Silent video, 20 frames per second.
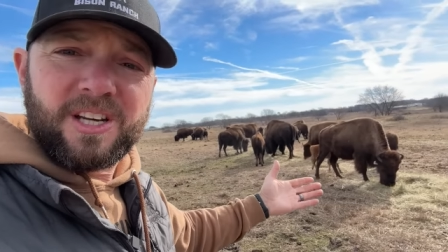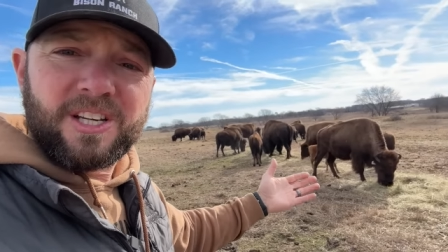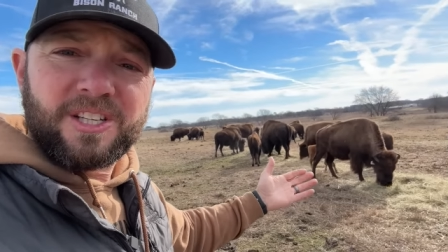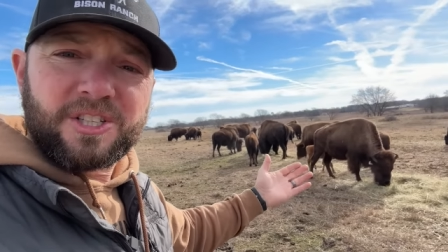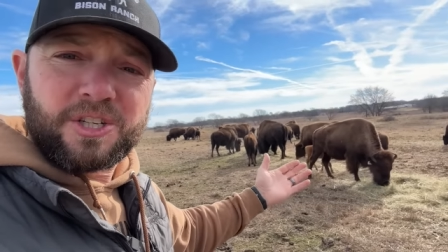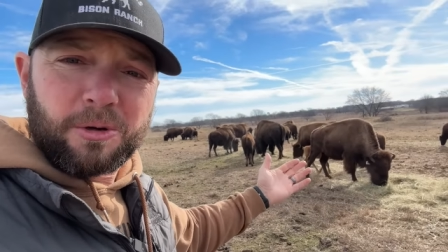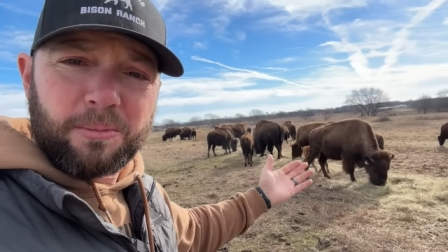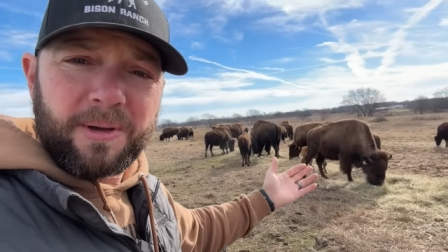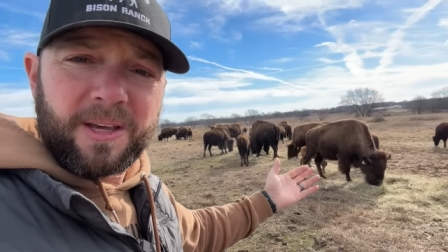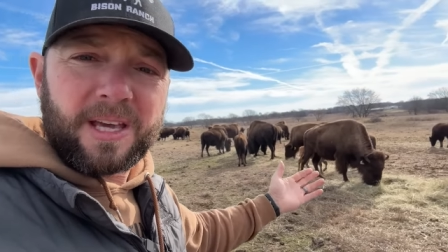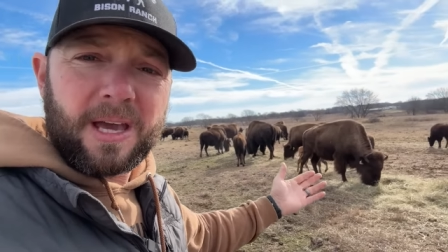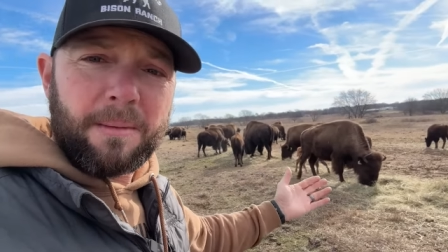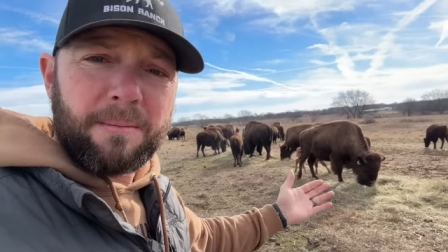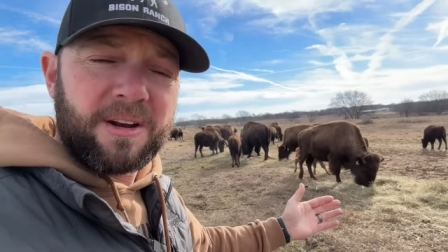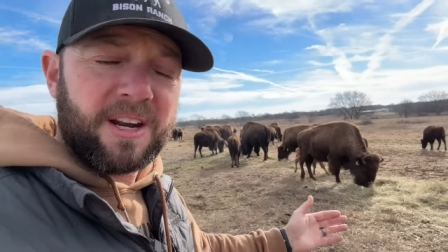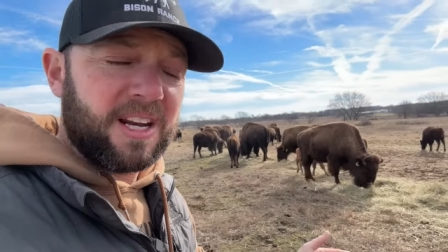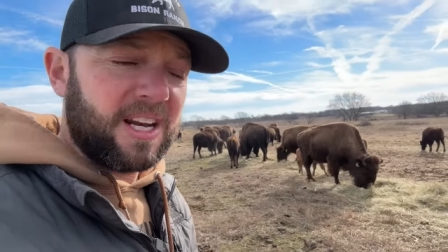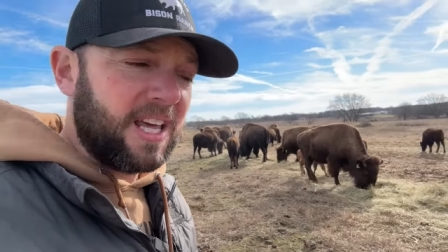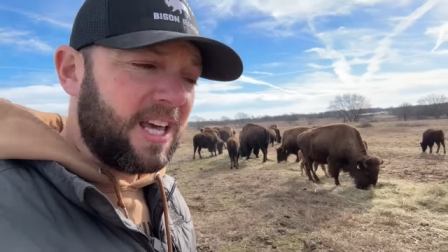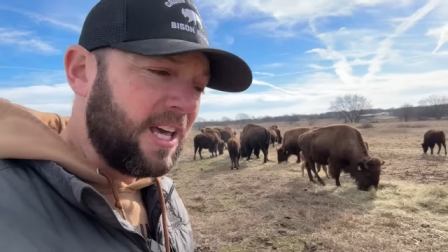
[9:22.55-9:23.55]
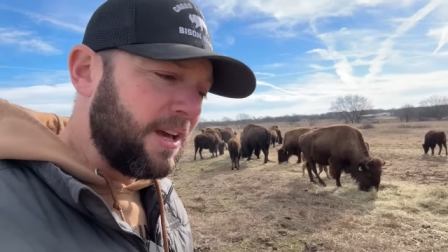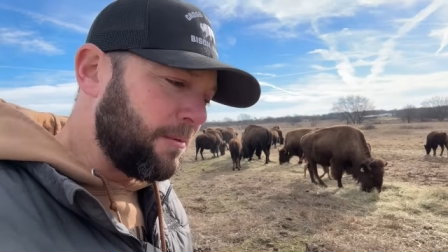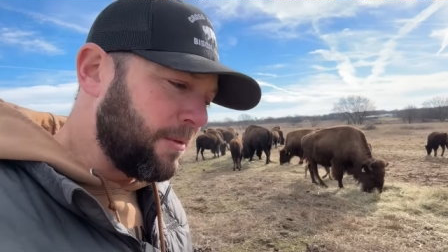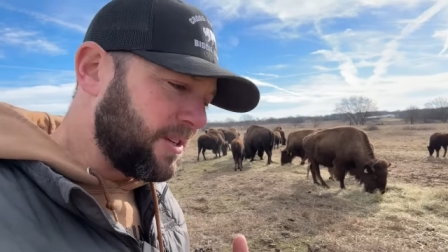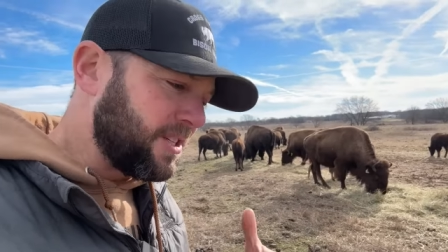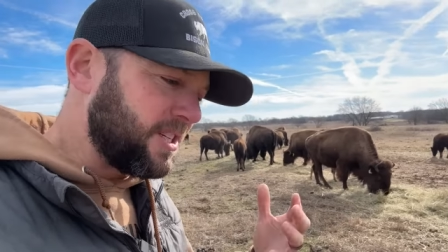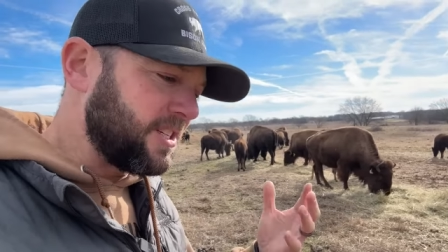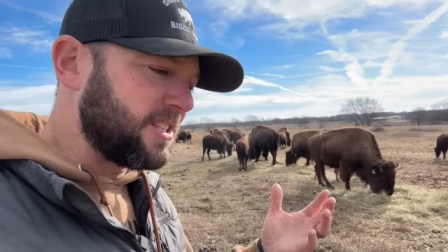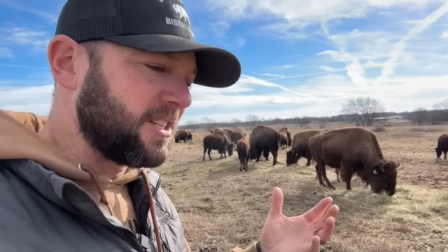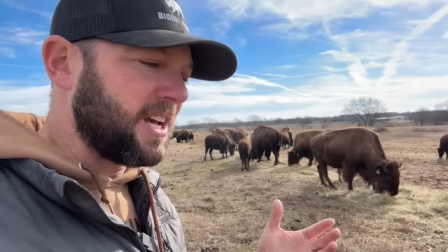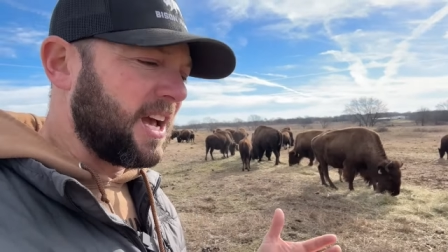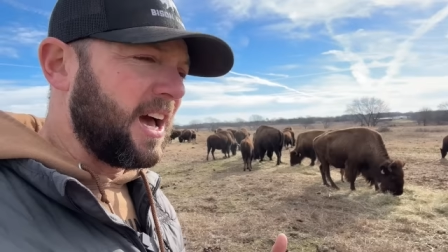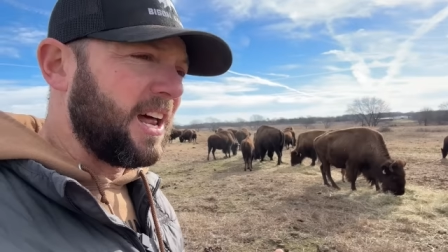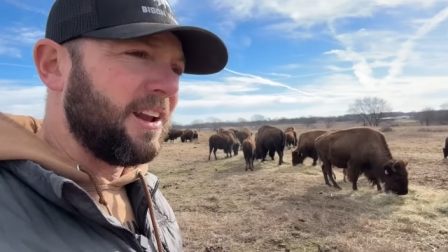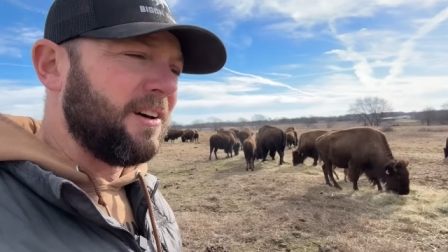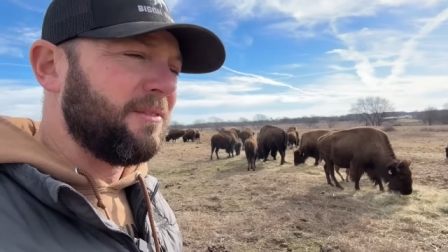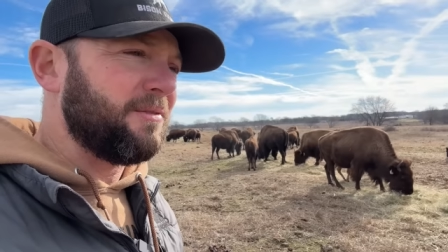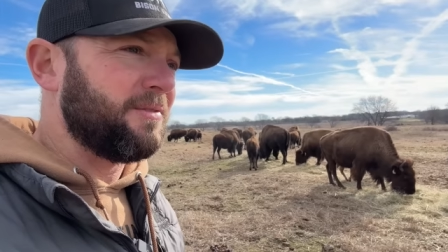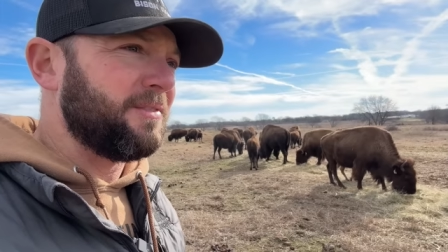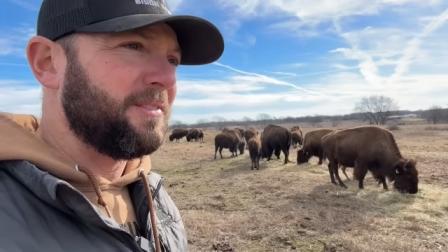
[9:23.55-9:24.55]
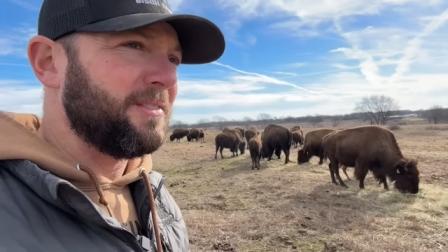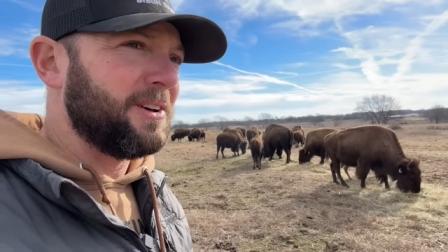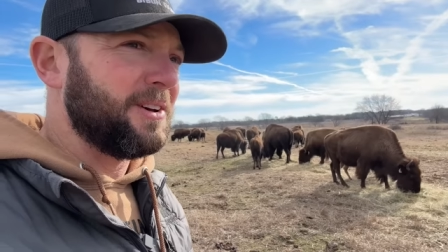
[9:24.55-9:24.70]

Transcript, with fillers: she'll be coming in heat, which is kind of